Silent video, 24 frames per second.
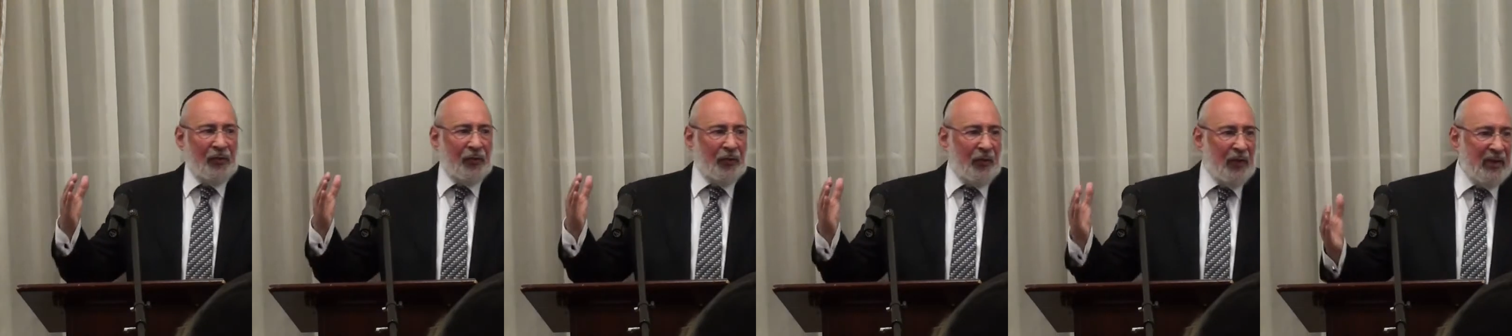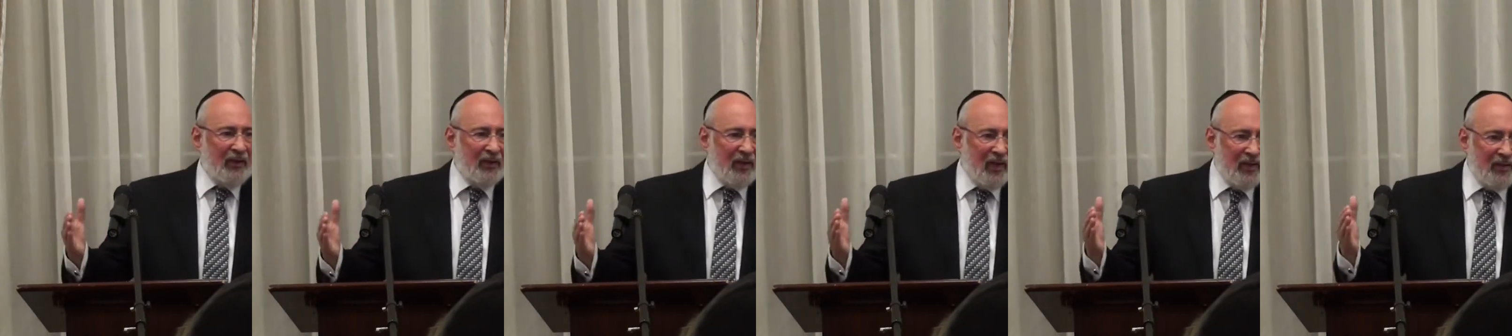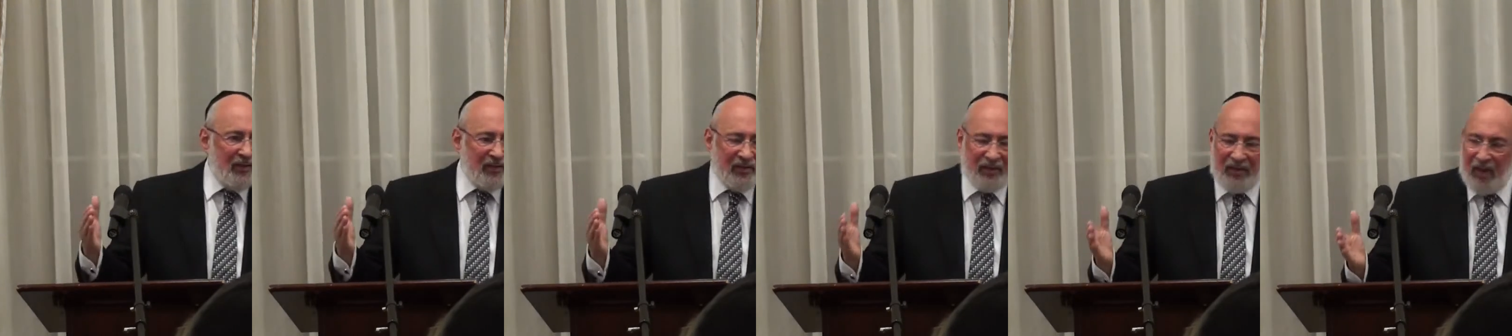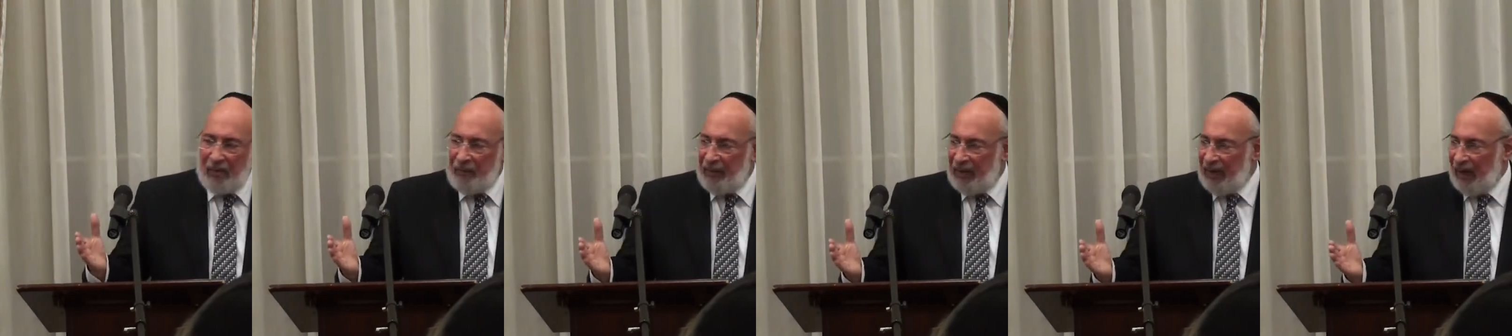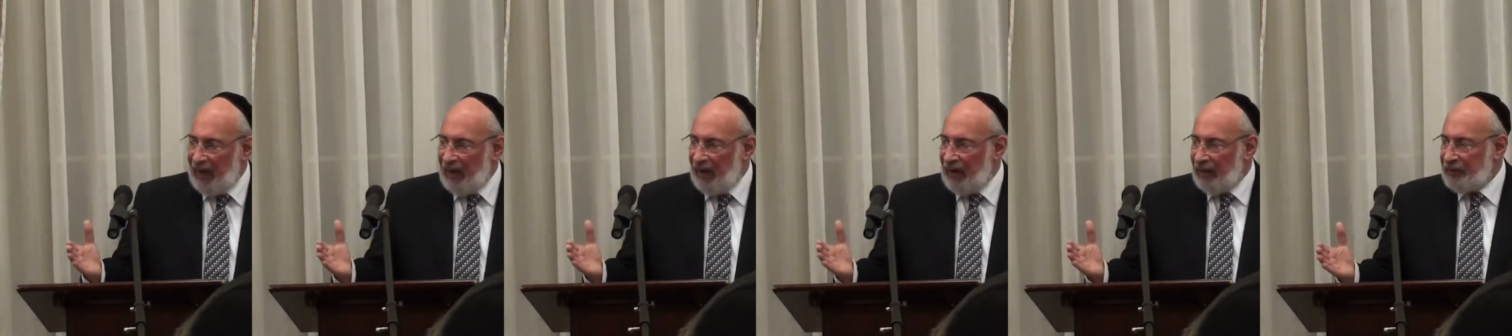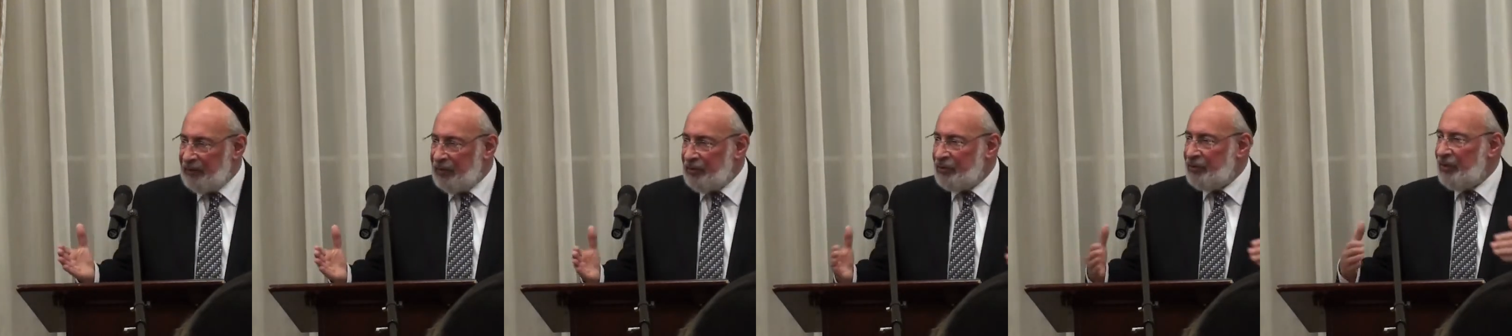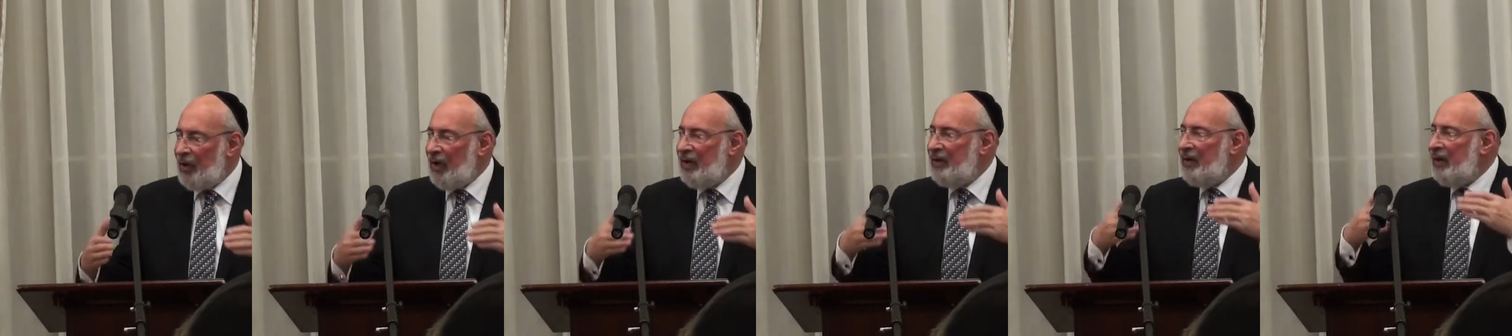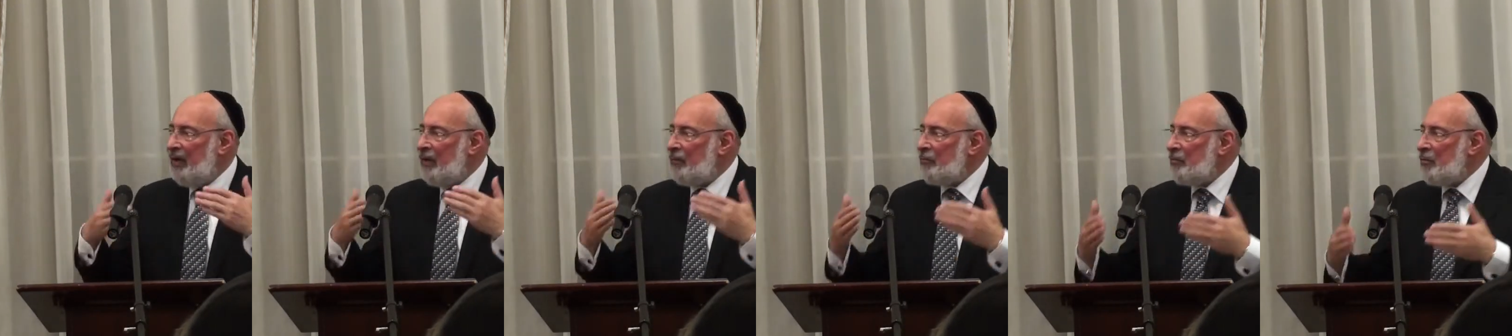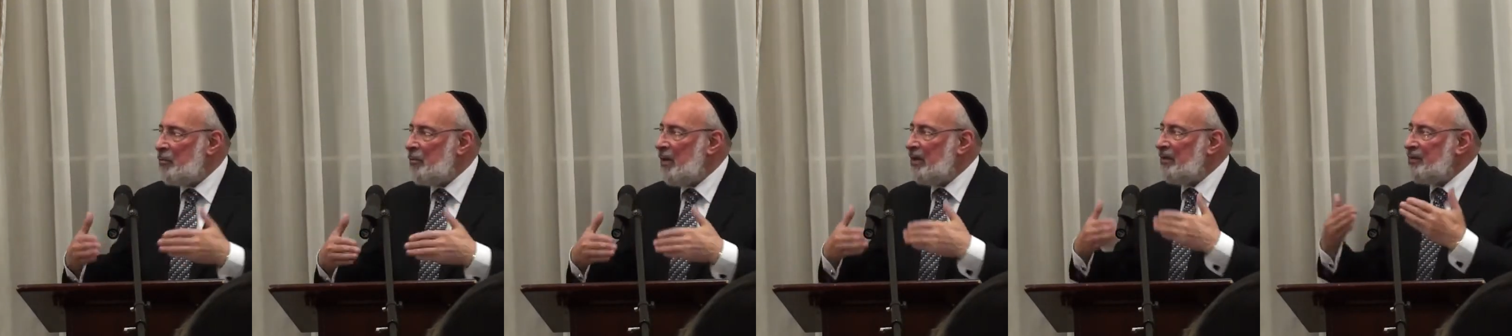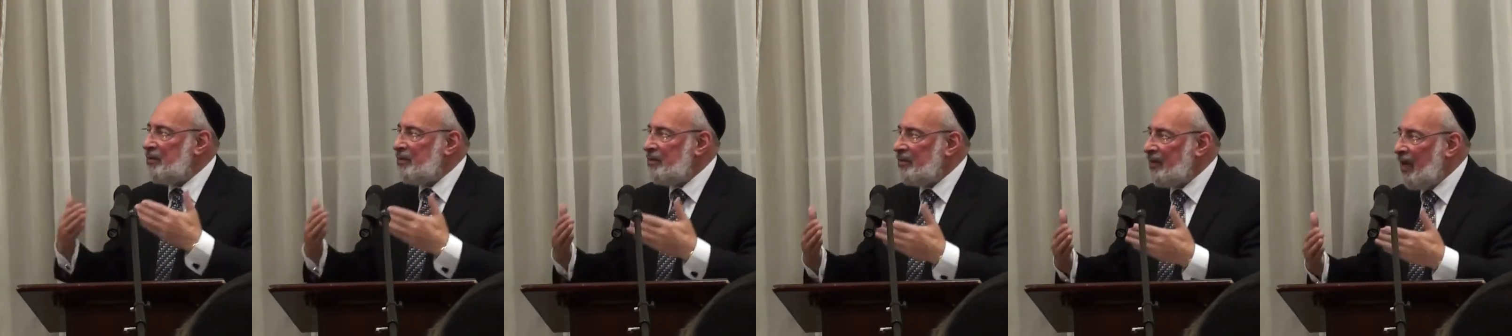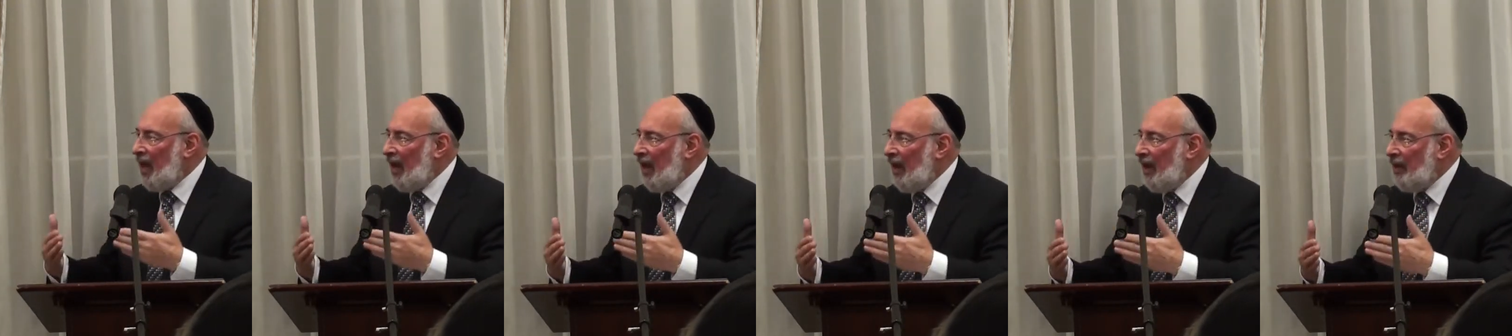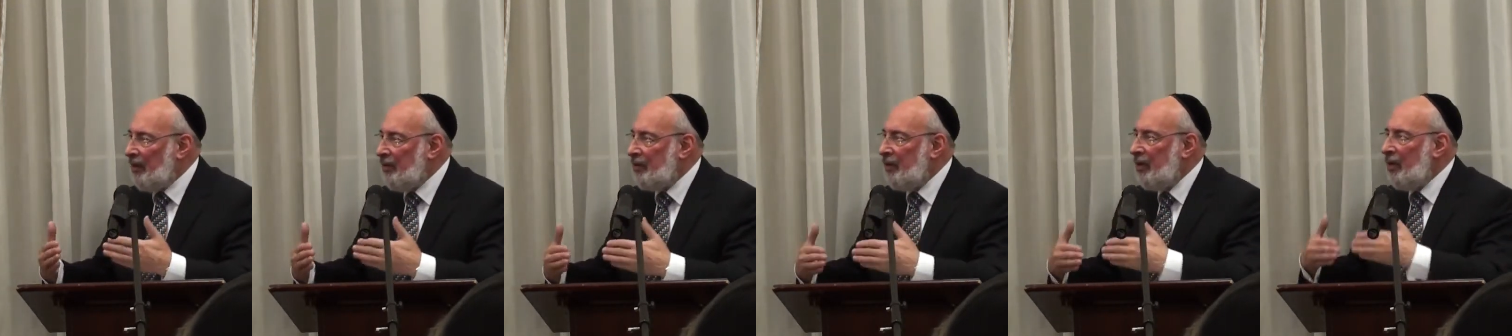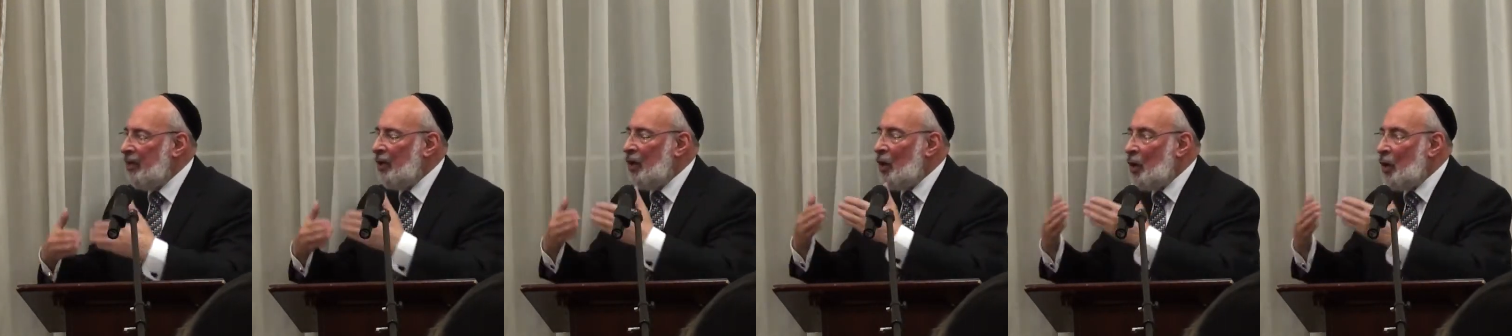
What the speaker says: a 3-day seminar to try and help them understand